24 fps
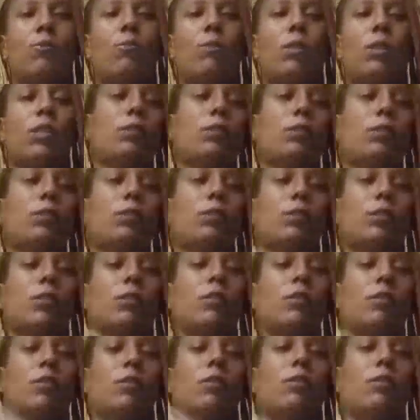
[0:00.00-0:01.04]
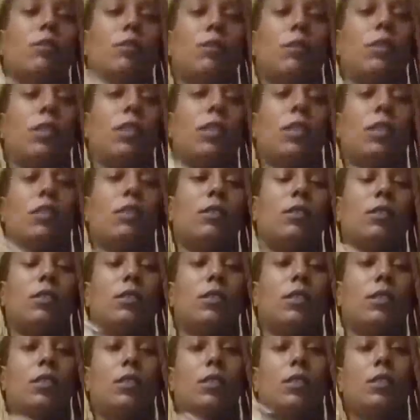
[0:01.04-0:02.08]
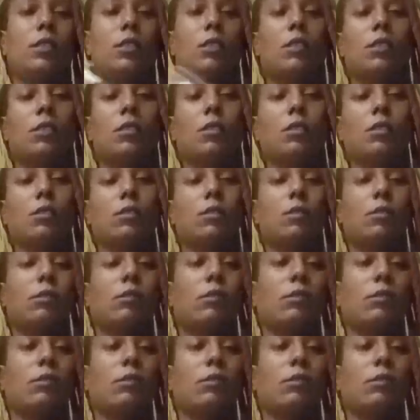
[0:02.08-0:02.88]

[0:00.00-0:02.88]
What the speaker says: much into this.